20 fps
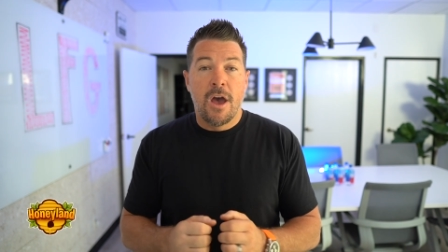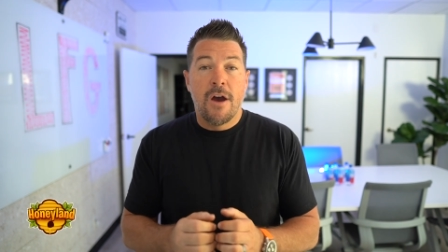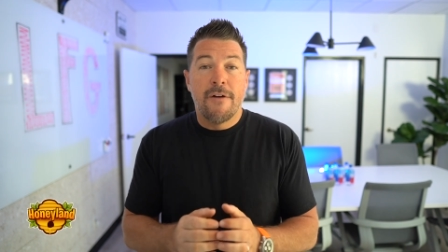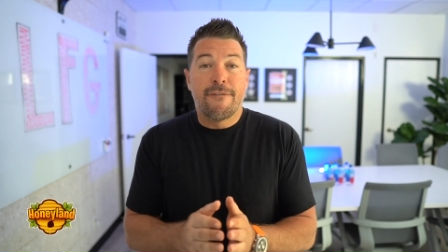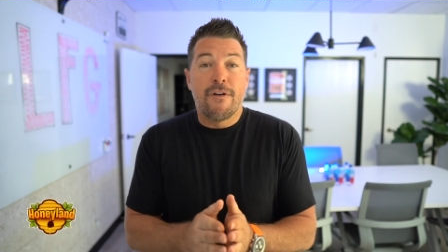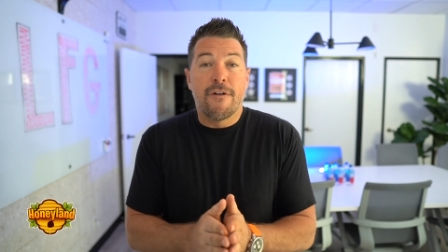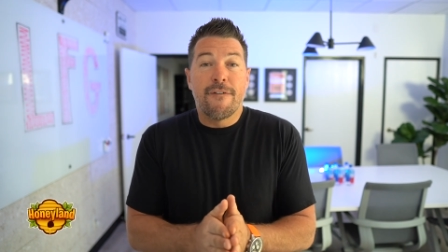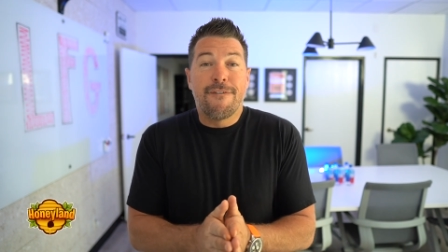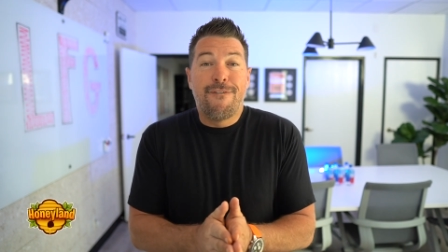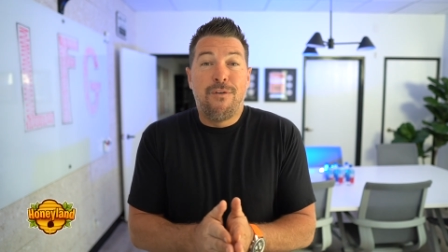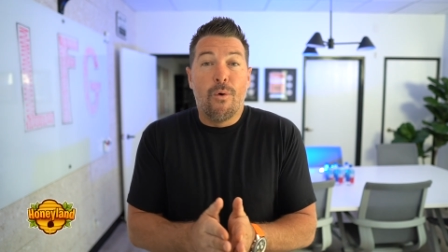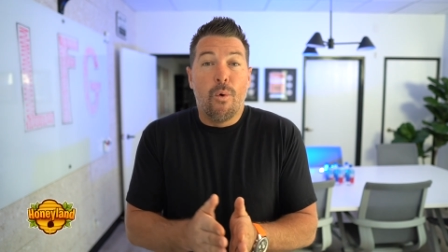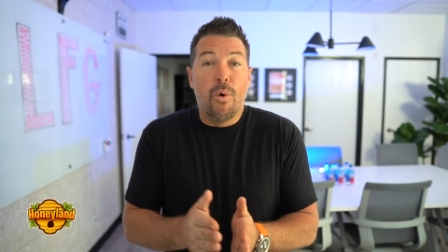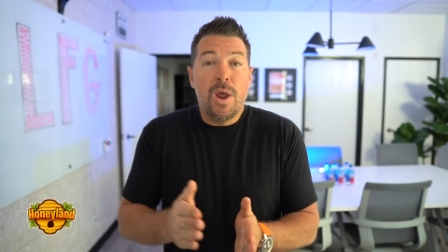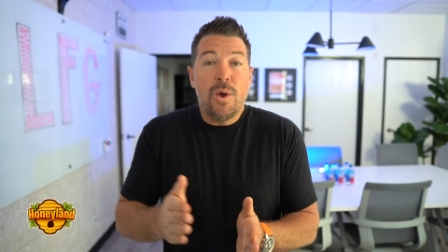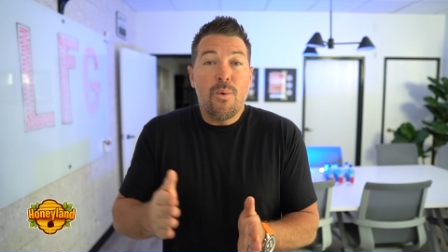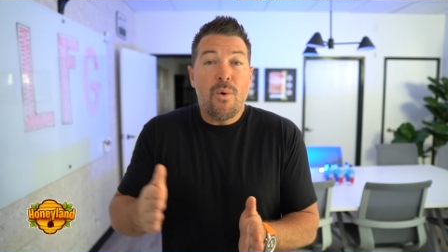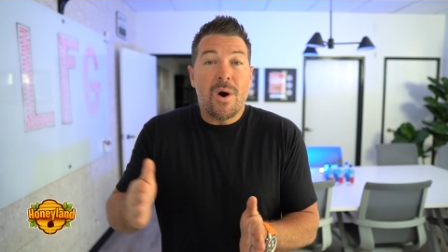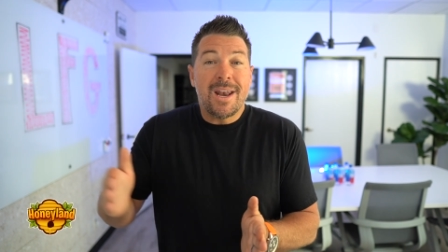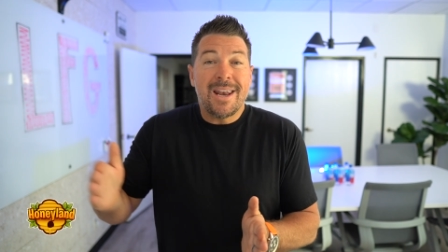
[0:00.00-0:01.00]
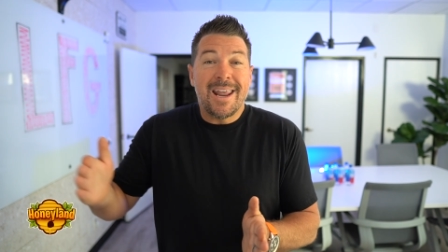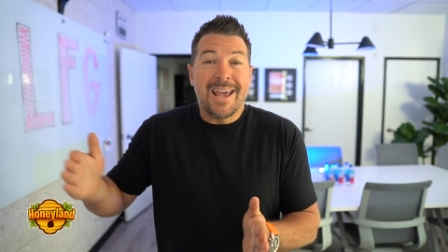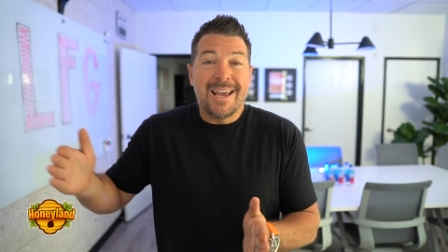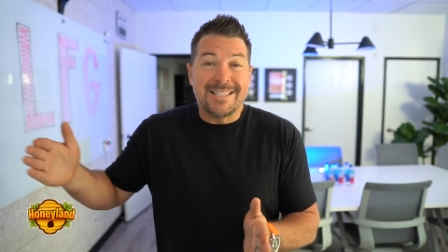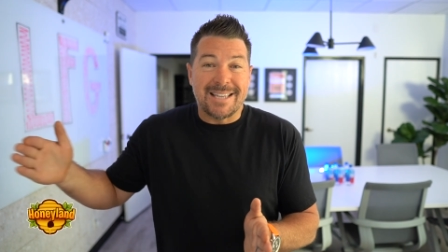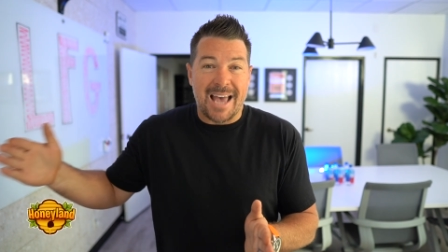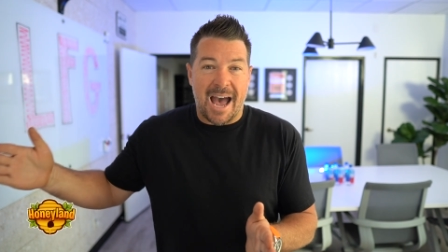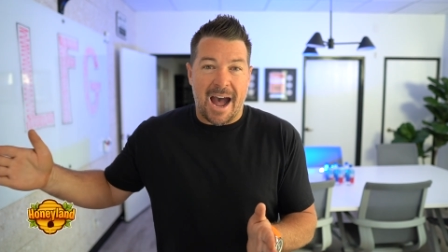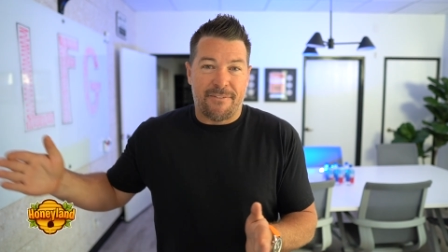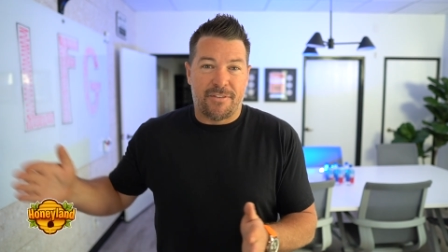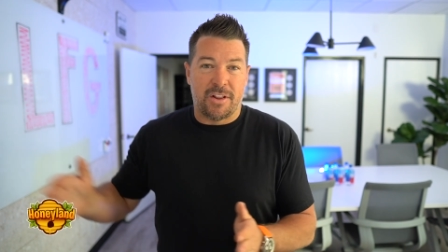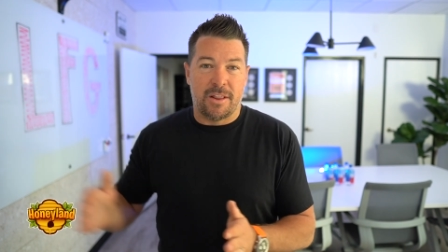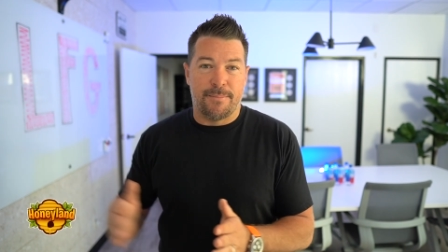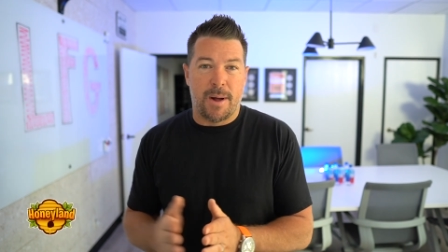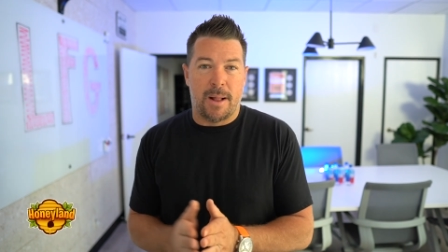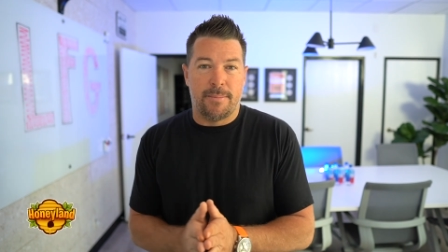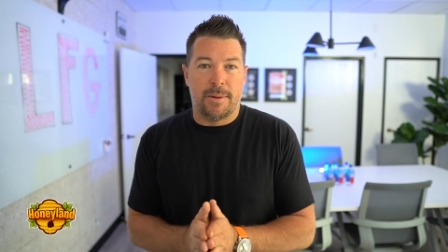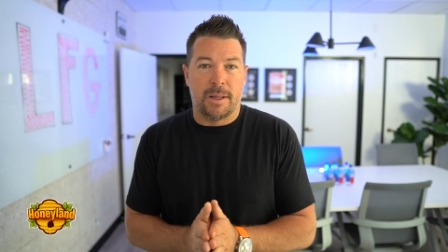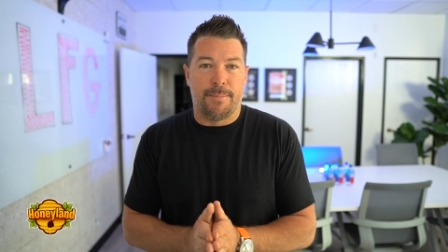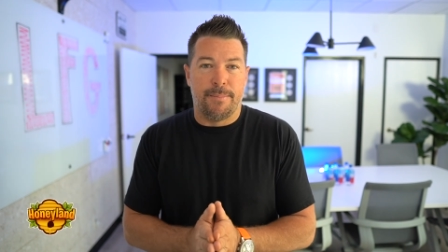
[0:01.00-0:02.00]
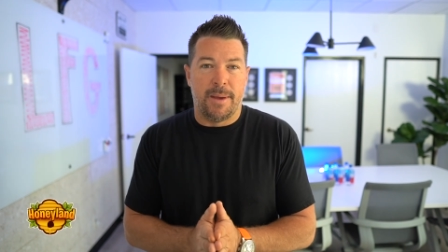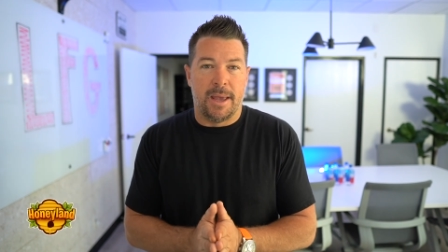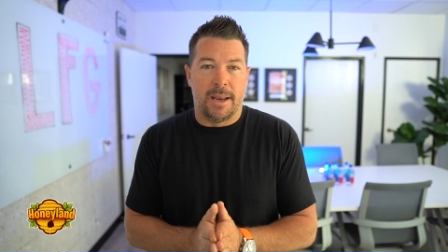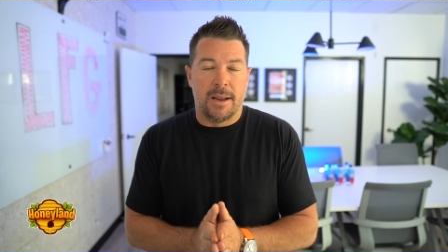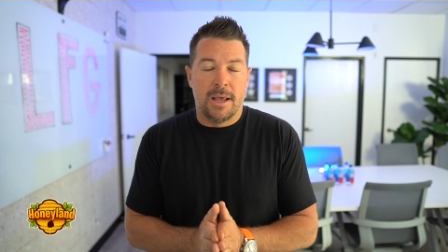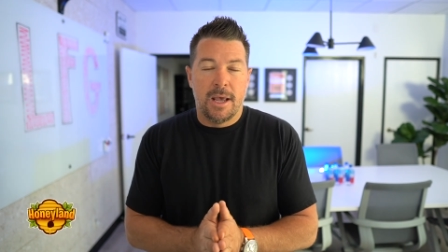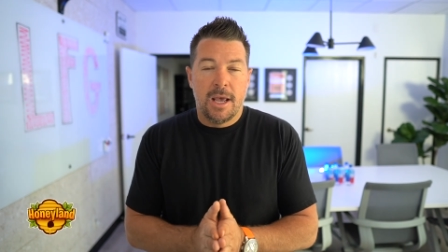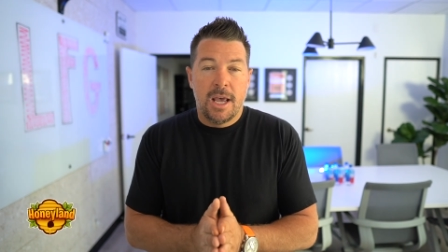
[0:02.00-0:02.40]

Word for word: For 41 days after the public mint,